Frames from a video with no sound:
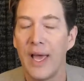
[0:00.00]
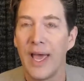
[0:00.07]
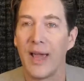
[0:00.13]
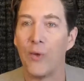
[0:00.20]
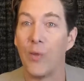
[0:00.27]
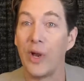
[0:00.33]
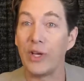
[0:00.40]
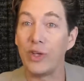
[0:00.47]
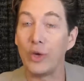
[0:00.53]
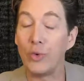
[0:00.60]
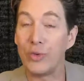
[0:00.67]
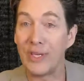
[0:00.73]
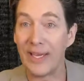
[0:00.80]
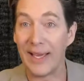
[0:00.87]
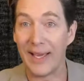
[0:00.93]
And when you
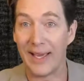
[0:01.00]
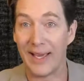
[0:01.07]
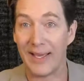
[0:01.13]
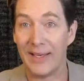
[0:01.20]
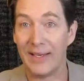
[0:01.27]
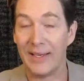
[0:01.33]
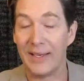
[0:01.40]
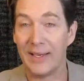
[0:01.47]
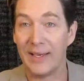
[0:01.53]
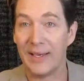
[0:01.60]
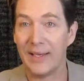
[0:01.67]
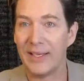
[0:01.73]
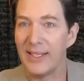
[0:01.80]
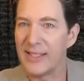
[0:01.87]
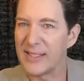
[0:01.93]
did,
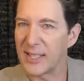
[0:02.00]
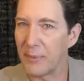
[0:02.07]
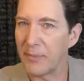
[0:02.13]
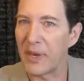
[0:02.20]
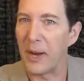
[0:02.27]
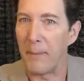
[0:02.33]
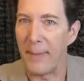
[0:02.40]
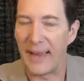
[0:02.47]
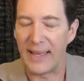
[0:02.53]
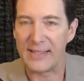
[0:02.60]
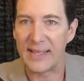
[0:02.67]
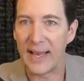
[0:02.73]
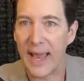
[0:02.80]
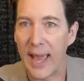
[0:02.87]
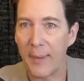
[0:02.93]
didn't something
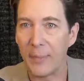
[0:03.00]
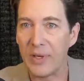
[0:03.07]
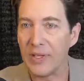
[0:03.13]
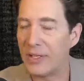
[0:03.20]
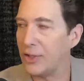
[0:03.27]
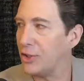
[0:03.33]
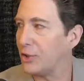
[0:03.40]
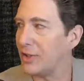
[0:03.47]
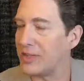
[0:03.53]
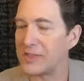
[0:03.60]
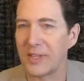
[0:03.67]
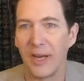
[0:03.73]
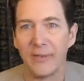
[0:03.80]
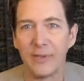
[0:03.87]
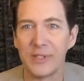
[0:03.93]
amazing happen? Didn't you
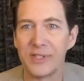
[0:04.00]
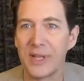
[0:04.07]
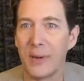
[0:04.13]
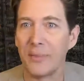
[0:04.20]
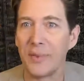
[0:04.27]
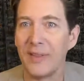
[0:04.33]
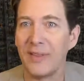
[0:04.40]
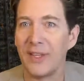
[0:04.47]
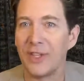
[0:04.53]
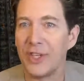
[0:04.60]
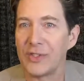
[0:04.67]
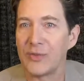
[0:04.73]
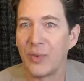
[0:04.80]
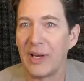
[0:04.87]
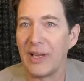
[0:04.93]
discover something that
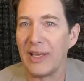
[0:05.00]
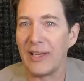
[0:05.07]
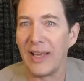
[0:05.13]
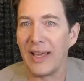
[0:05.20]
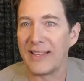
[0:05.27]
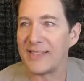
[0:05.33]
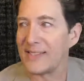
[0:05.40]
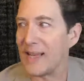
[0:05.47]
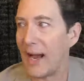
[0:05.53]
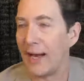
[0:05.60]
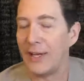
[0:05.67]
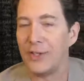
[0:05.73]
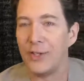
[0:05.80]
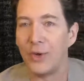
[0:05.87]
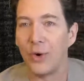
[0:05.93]
just really
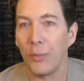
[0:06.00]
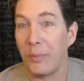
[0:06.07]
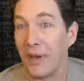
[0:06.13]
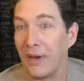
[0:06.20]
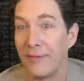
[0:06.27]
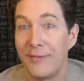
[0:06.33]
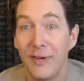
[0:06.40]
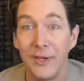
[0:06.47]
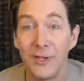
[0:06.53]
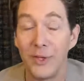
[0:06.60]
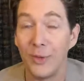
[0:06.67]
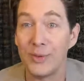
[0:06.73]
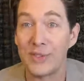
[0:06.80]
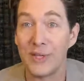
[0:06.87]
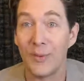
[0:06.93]
excited you or benefited
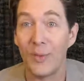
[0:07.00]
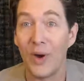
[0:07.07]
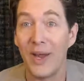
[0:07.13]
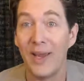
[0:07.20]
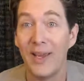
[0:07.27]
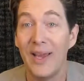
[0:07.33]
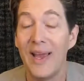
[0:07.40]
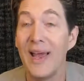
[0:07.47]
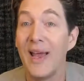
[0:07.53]
you in some way?